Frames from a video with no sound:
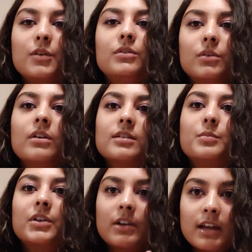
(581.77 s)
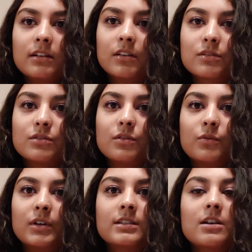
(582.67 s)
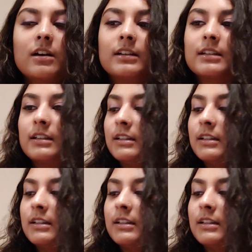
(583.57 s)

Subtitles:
you know not to put your hand on the stove when it's hot.